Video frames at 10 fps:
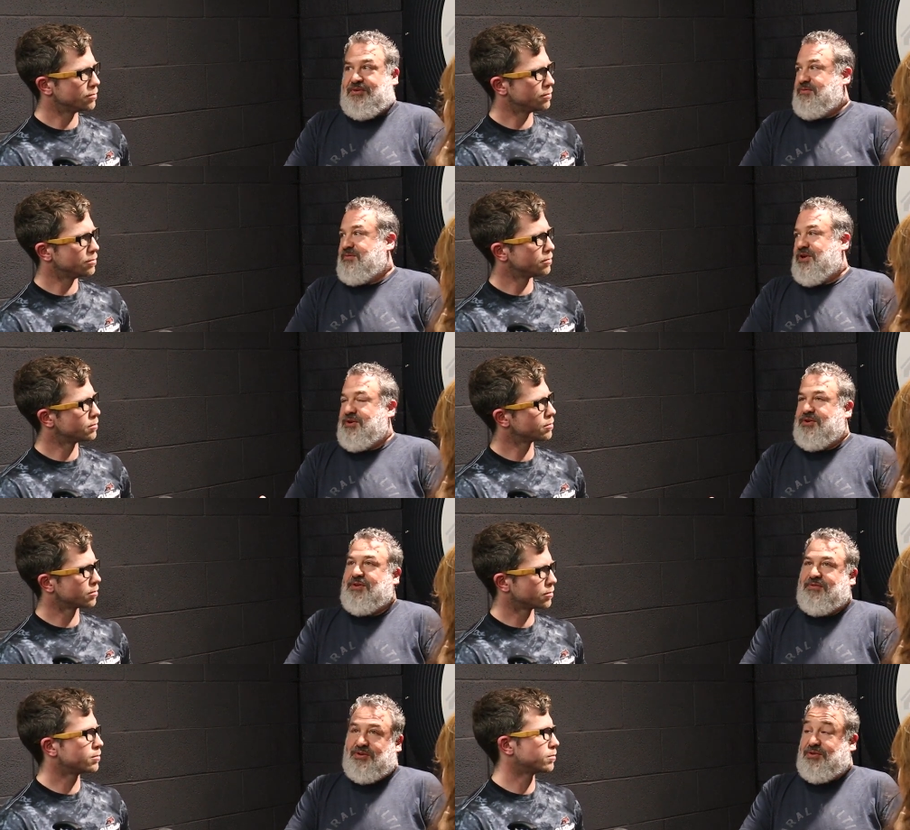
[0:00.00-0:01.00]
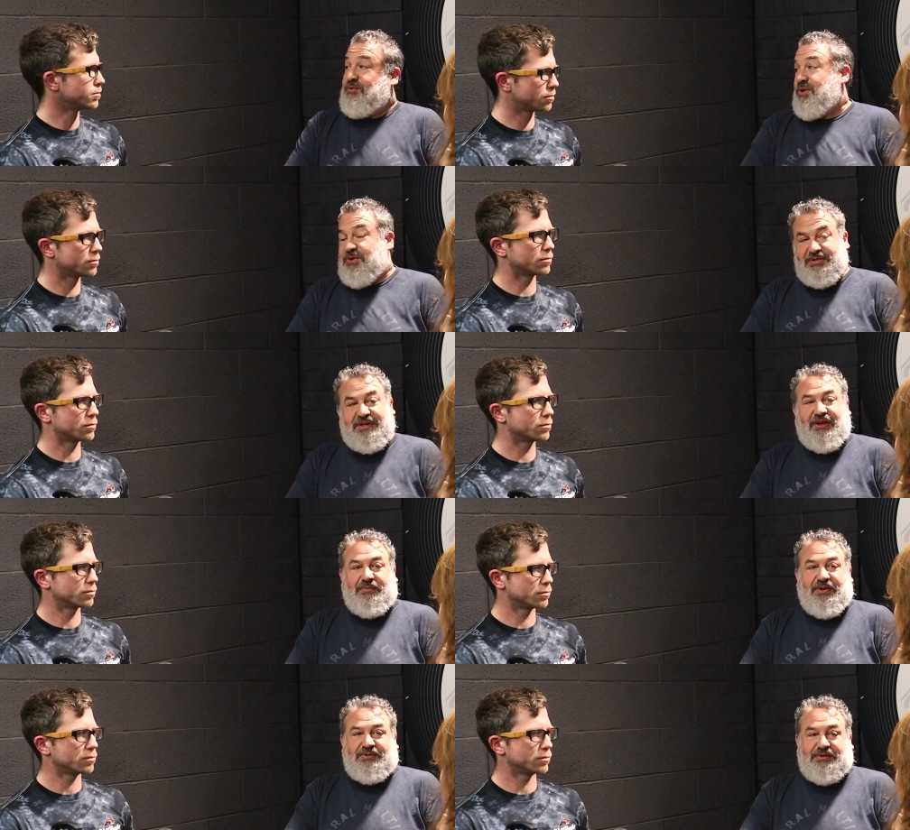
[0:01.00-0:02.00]
Speaker 1: darker of our two Munich style
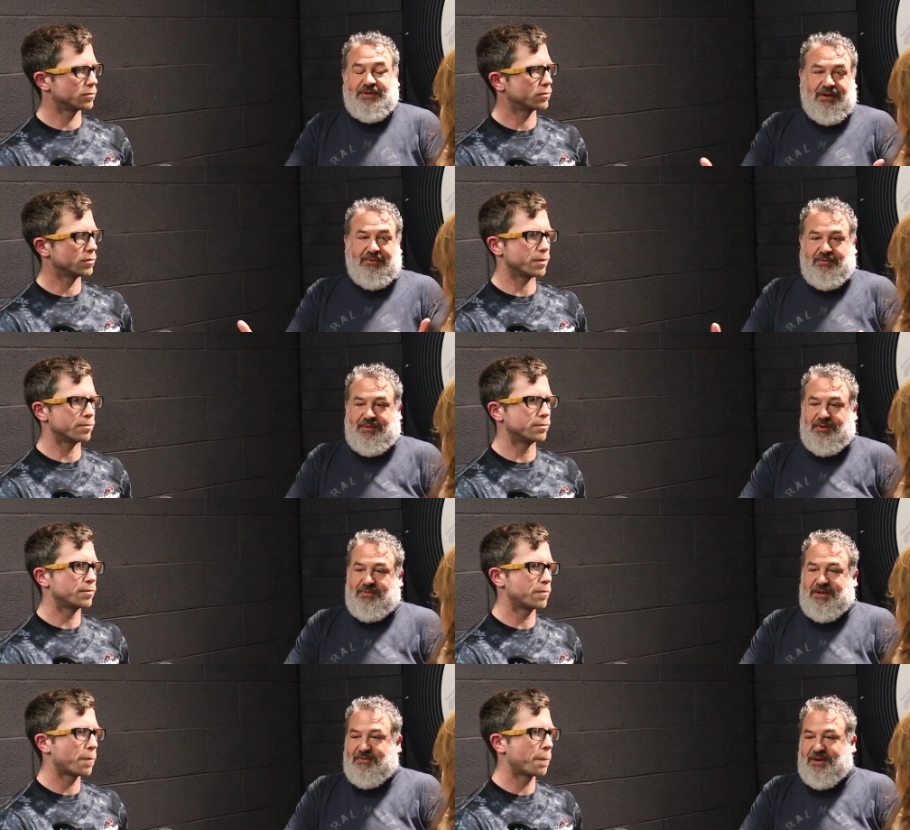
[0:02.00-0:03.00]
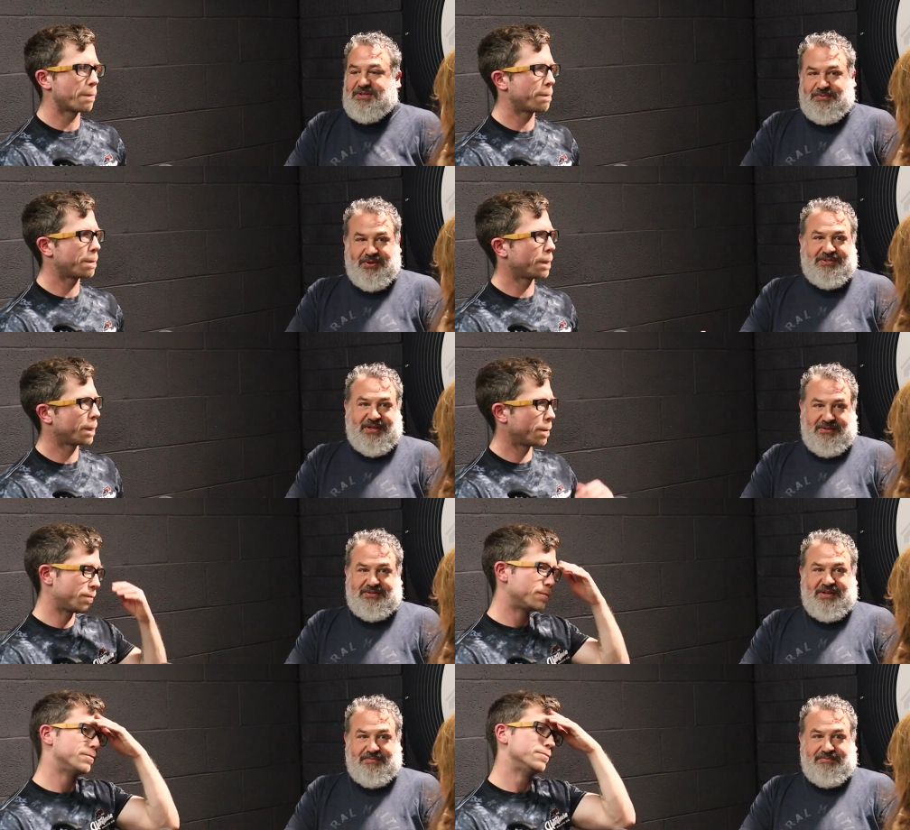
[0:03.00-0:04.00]
malts. So yeah, we're you know we make a range of malts out of the
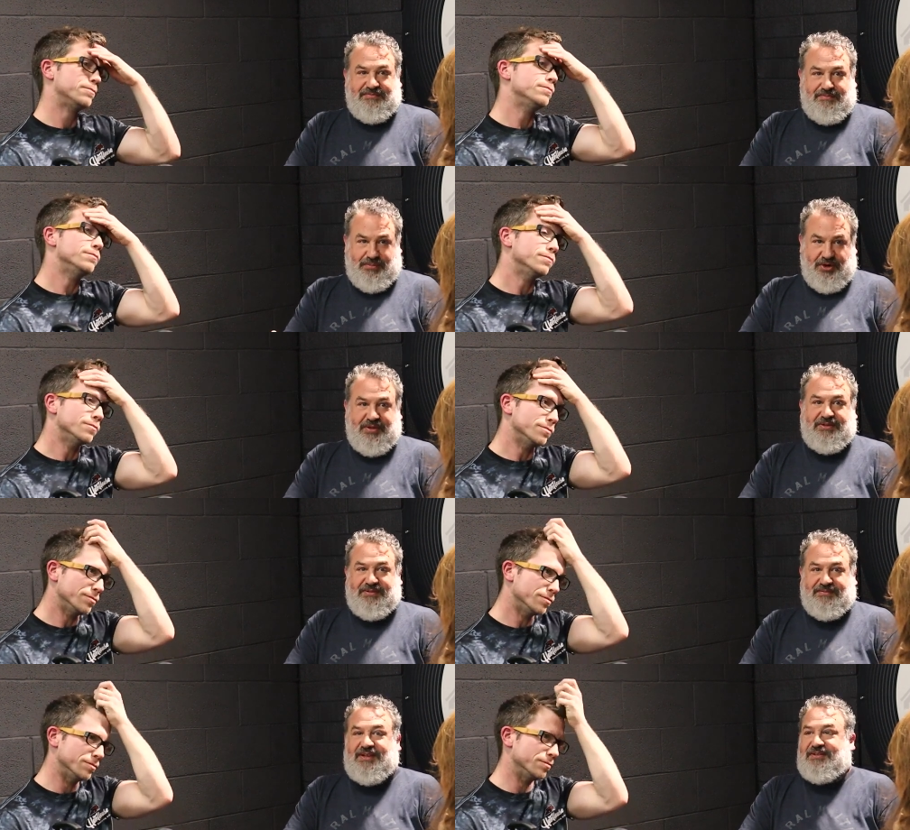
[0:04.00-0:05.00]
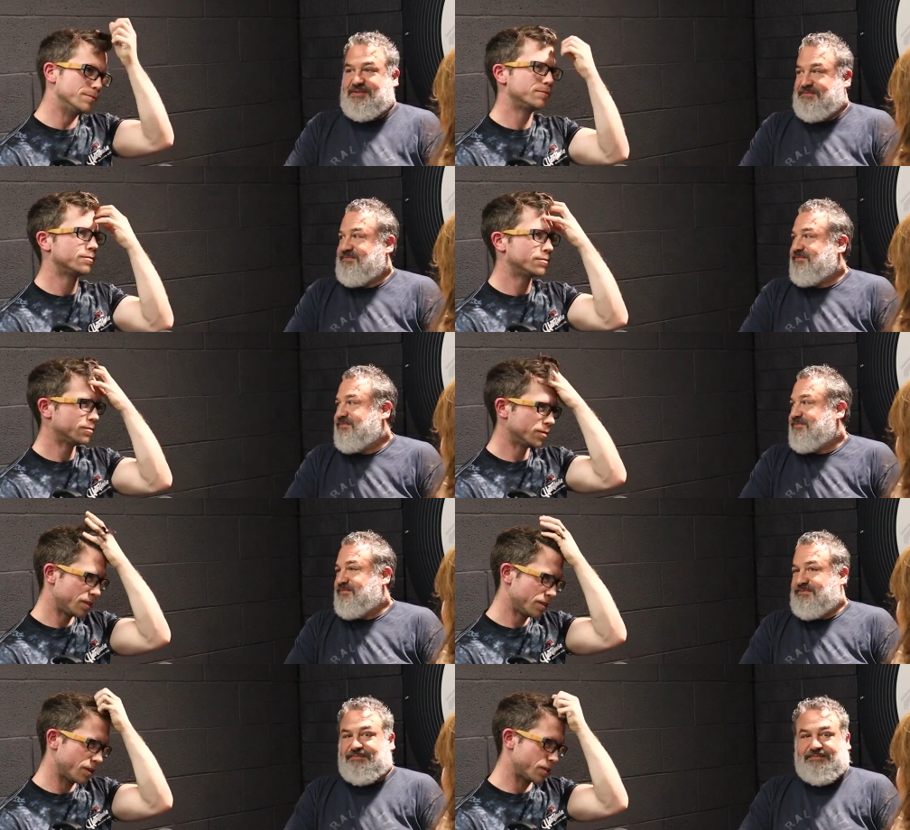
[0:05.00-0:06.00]
same mm-hmm. barleys. Mm-hmm. Yes.
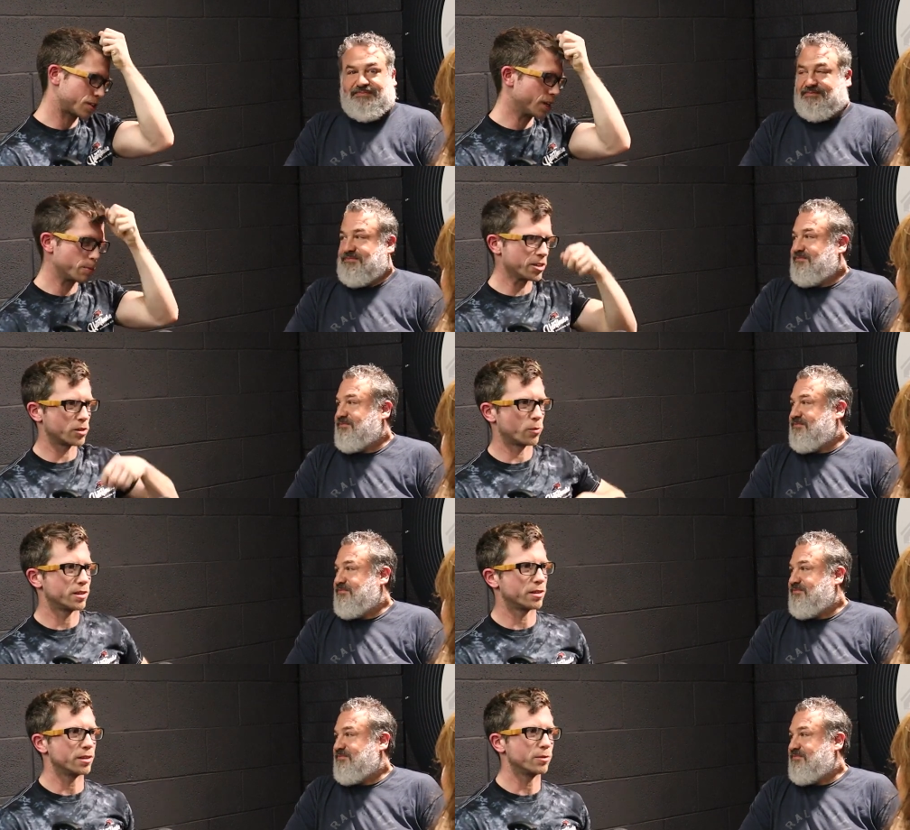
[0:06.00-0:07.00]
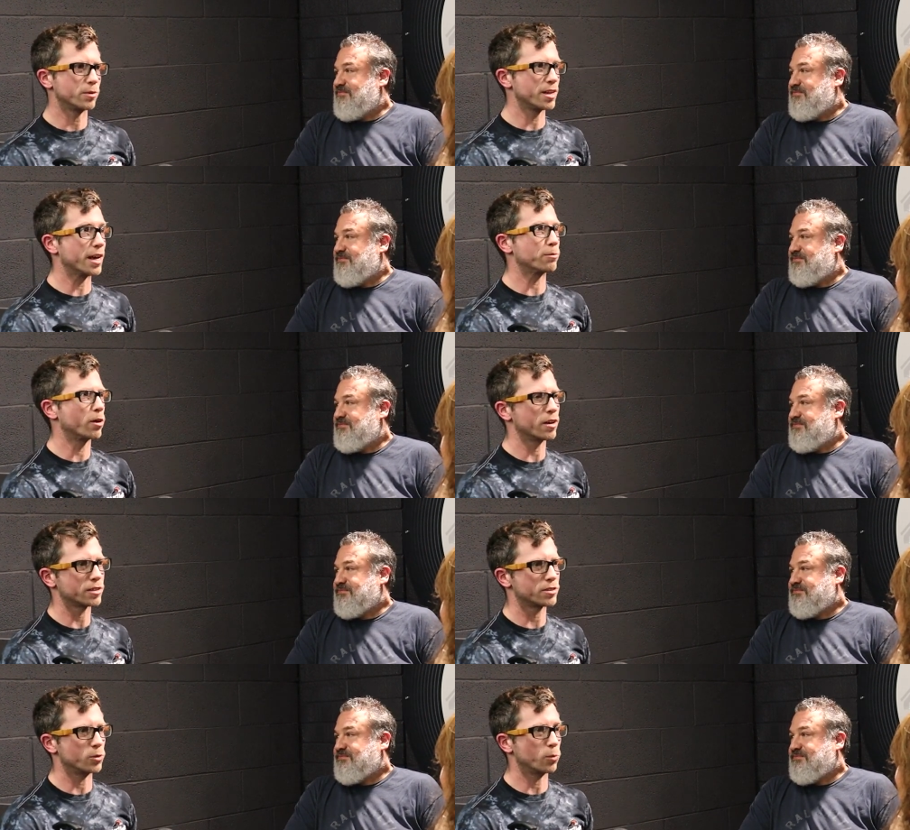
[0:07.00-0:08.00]
Speaker 2: Well, it kind of depends on what the what the end
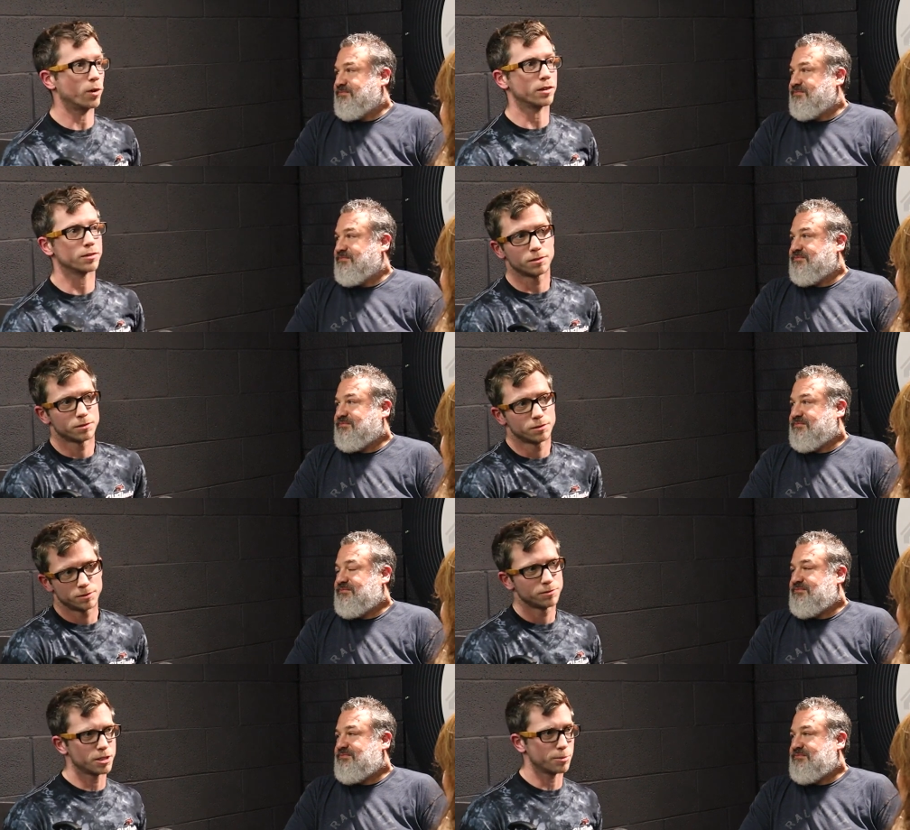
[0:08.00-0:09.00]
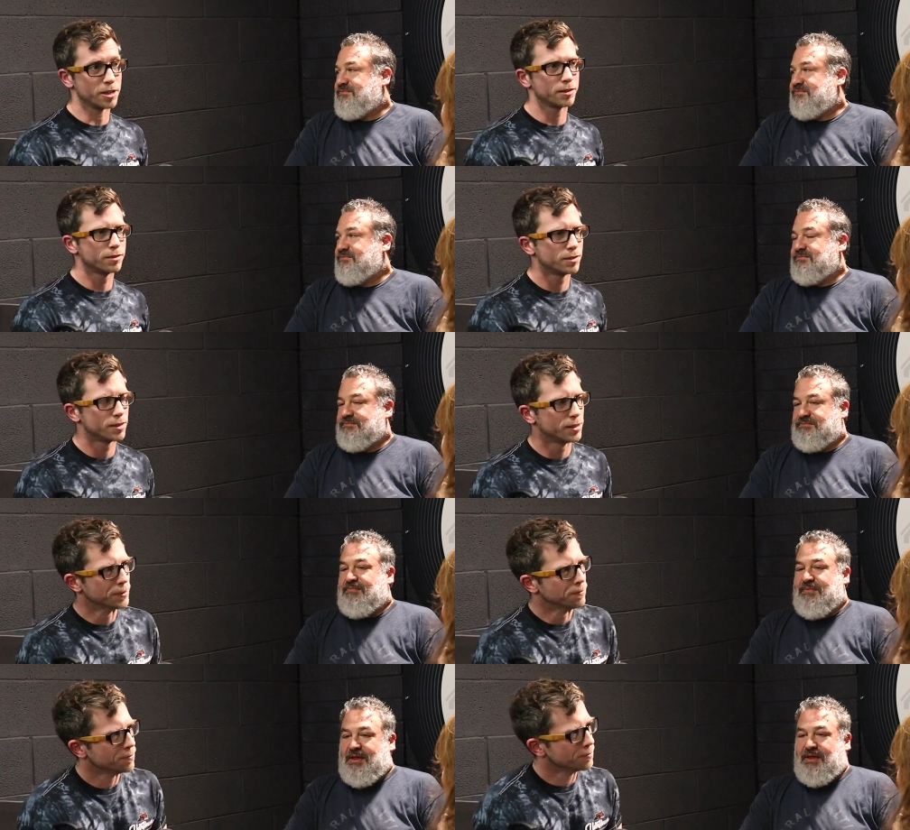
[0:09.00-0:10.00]
product you want mm-hmm. to be.
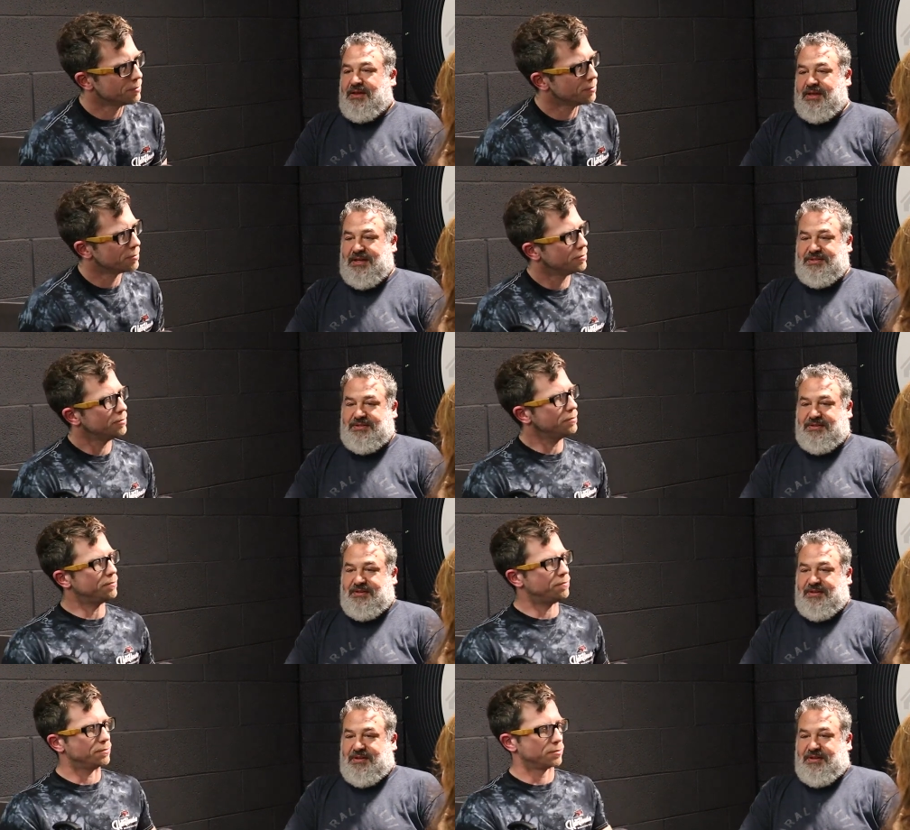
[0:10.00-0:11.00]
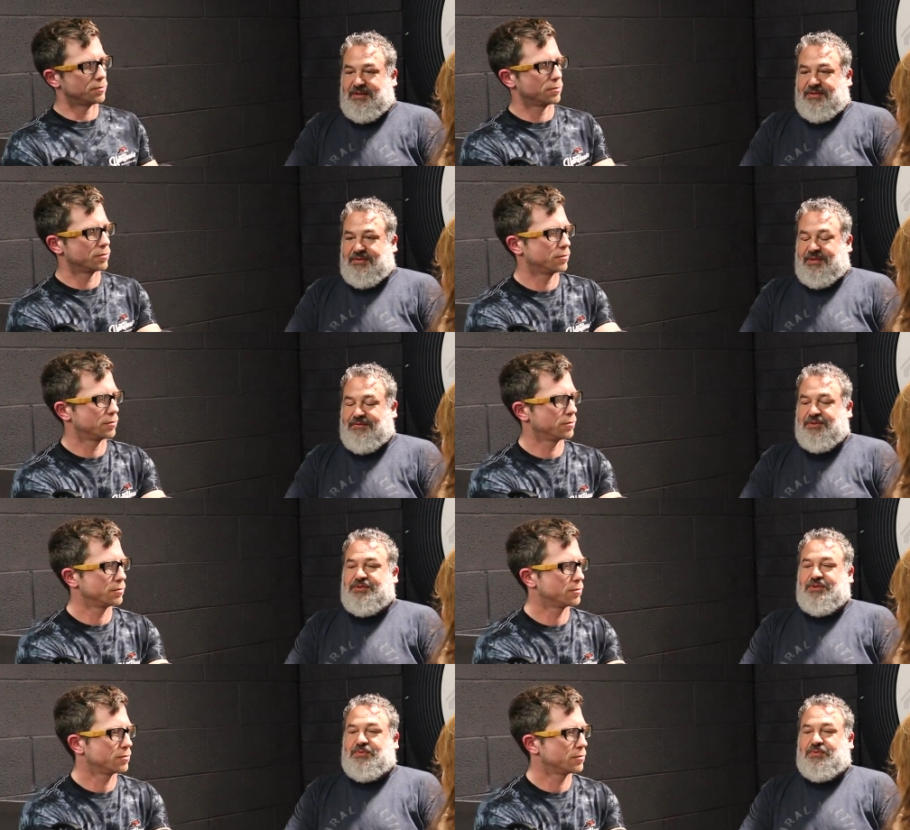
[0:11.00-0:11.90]
Speaker 1: Yeah, that's the. If there's a